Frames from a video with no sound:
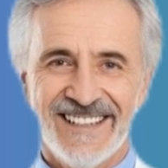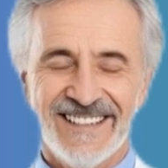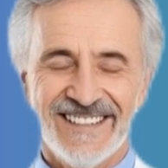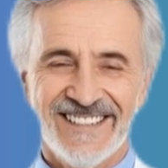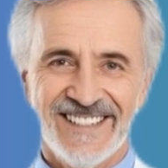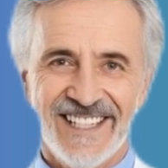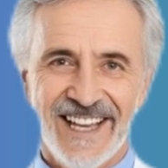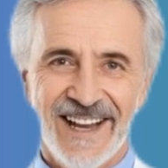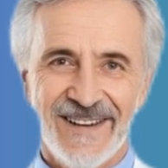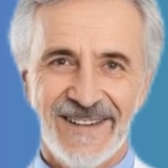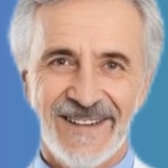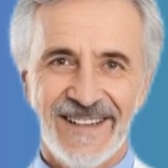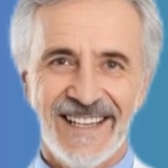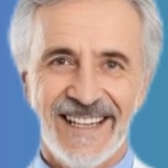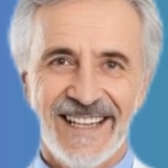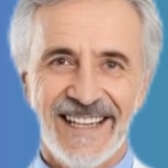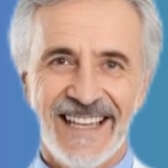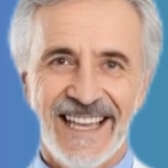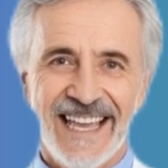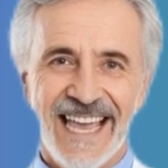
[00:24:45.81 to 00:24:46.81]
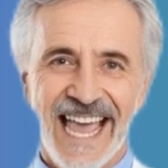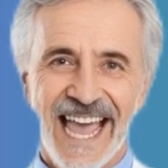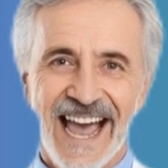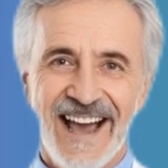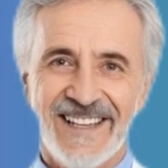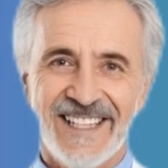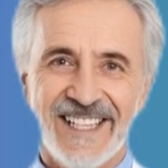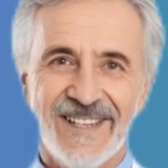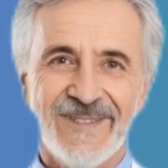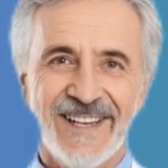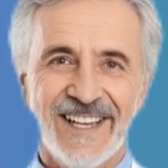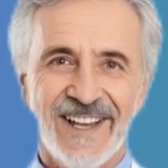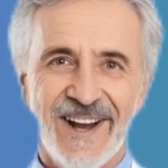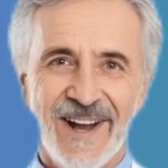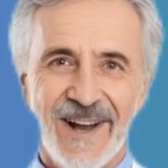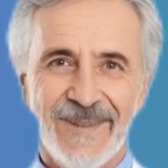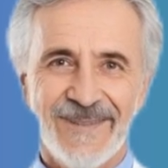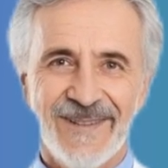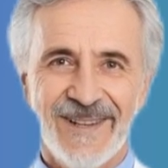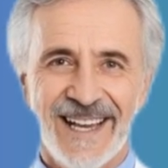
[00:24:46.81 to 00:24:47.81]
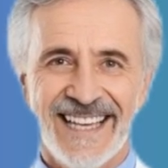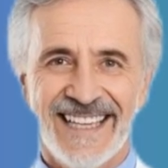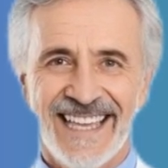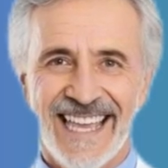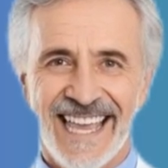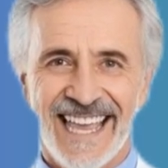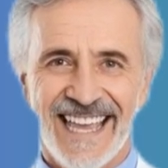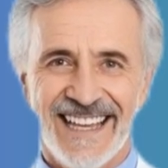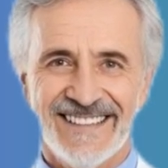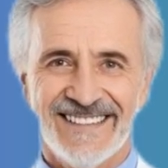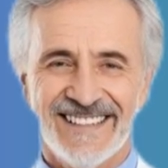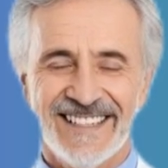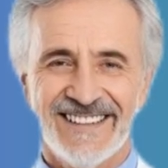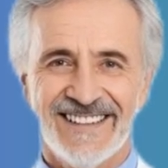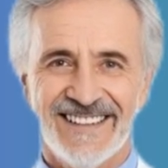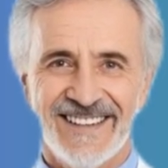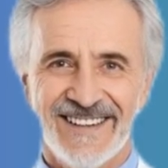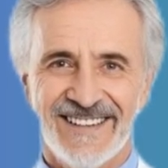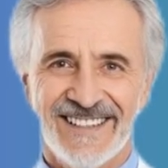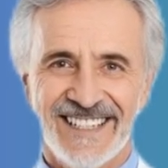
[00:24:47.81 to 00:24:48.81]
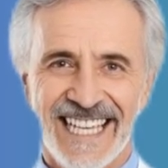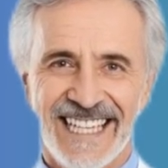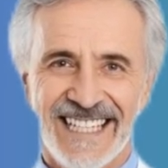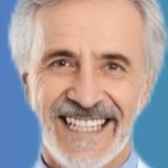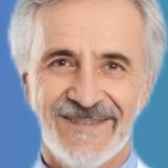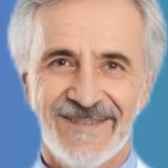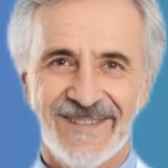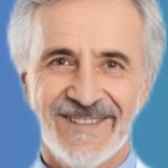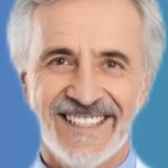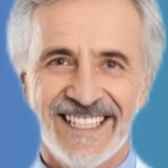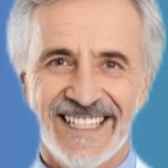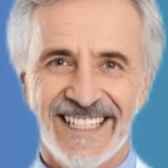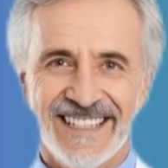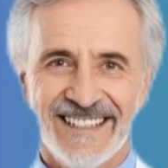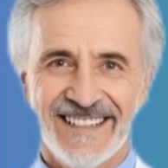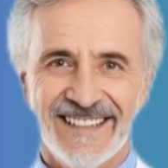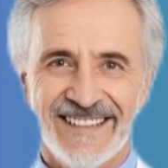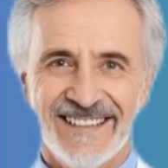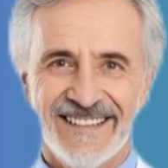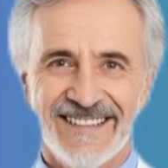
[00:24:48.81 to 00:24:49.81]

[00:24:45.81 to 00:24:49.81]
So, how do you incorporate eggs into your daily routine?